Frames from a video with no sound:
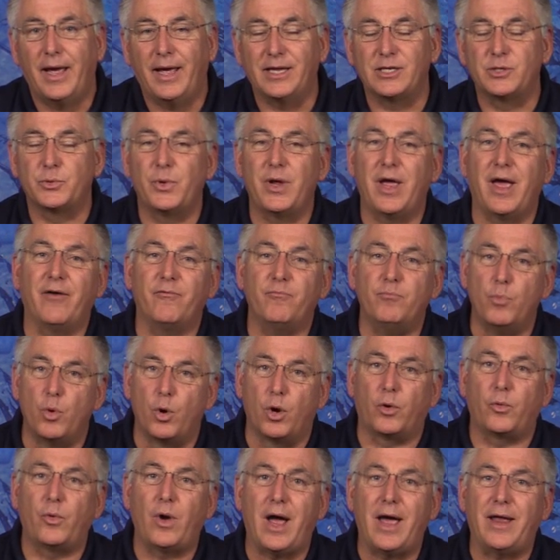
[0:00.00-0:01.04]
as we have
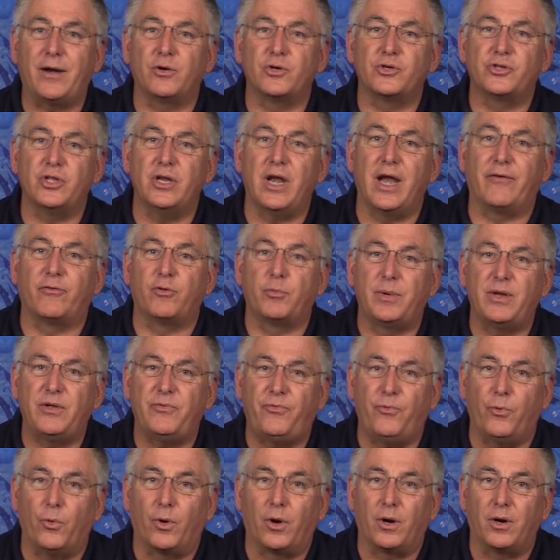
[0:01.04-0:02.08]
more riders than ever
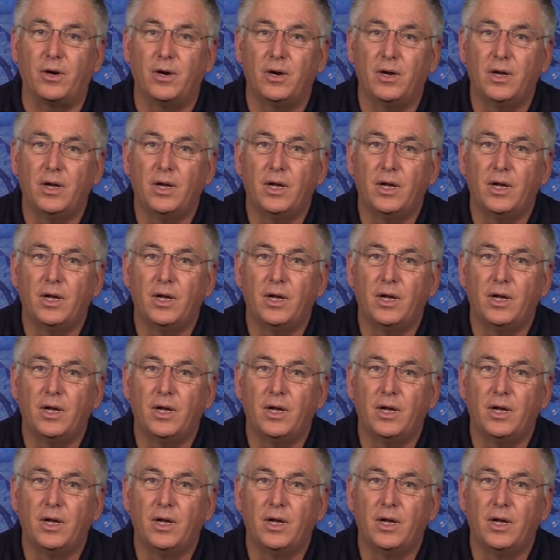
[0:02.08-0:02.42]
before,